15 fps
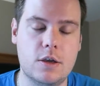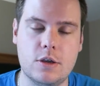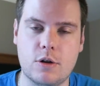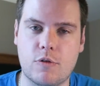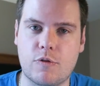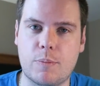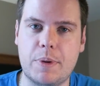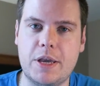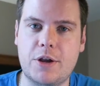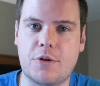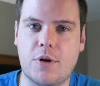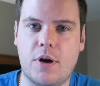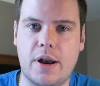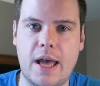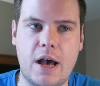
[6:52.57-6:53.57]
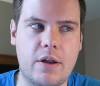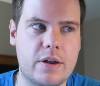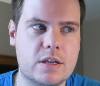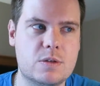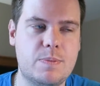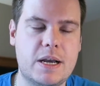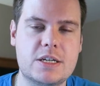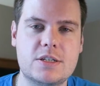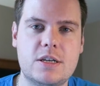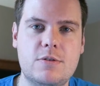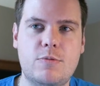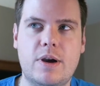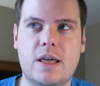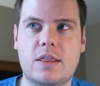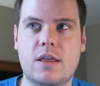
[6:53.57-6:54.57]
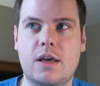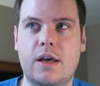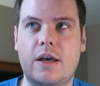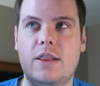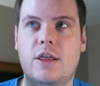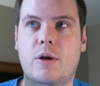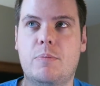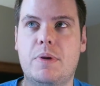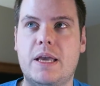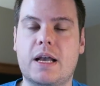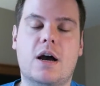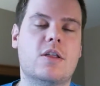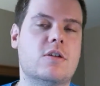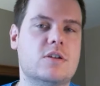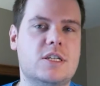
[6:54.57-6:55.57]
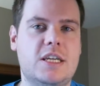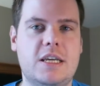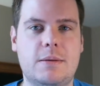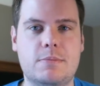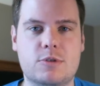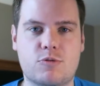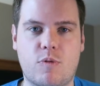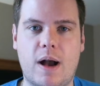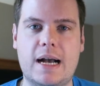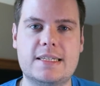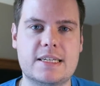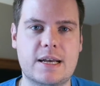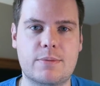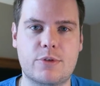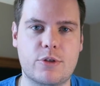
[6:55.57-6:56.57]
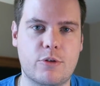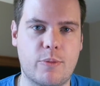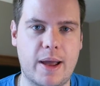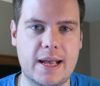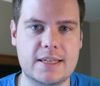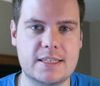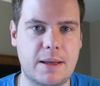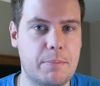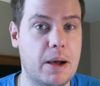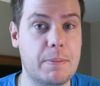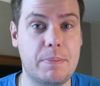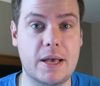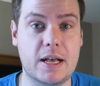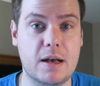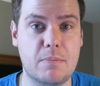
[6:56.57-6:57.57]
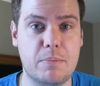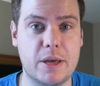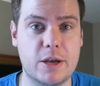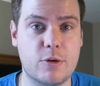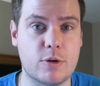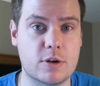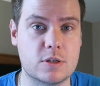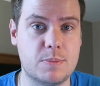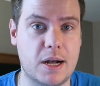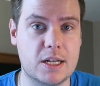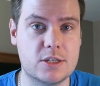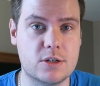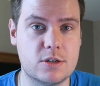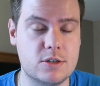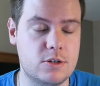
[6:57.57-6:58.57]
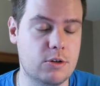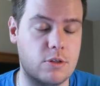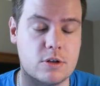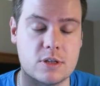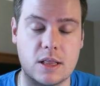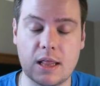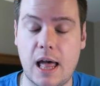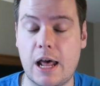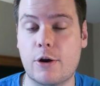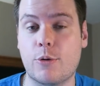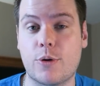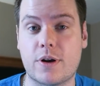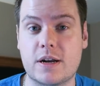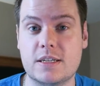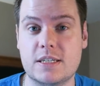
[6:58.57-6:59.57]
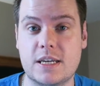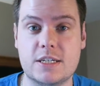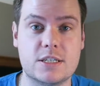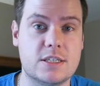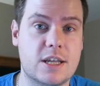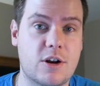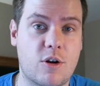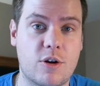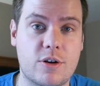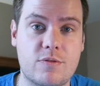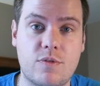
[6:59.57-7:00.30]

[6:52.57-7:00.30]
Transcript: you know, from here on out, especially with there being other teams rising up through the ranks that might pick up big org sponsors. You know, there's a lot of organizations that aren't